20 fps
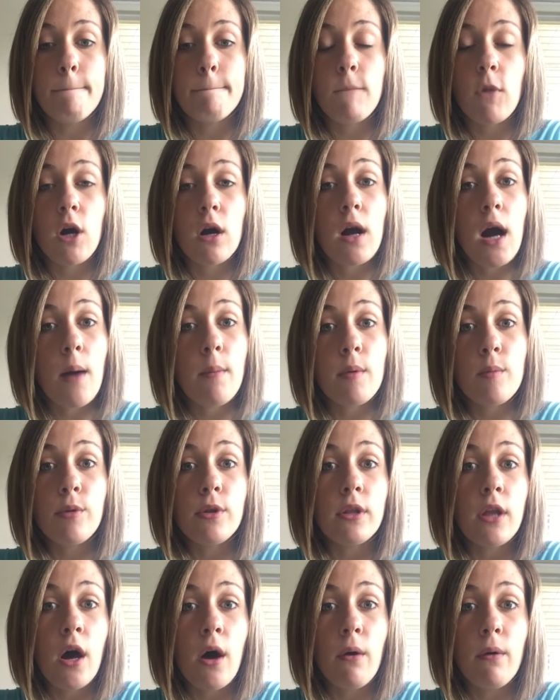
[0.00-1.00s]
or comment
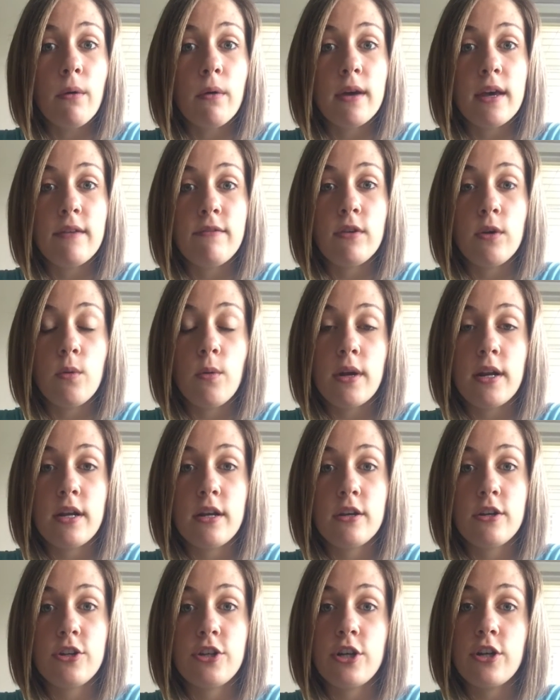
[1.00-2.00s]
below if you want to
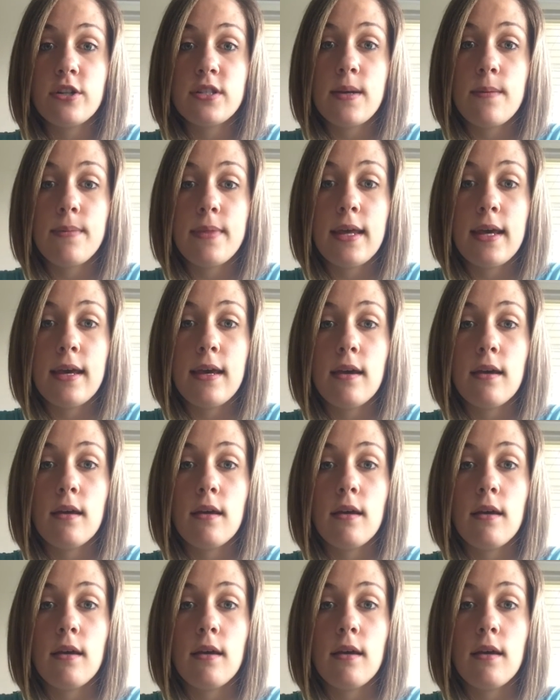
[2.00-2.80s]
share something.